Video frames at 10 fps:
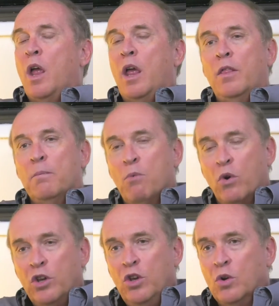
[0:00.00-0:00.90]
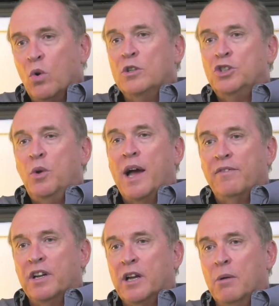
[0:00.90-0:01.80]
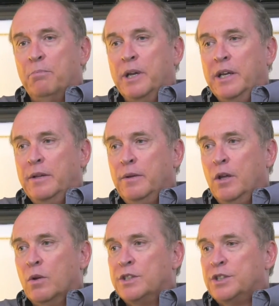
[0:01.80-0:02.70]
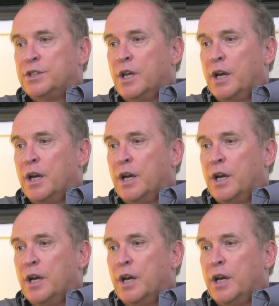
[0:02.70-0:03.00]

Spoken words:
The more unicorns you have in a company, it's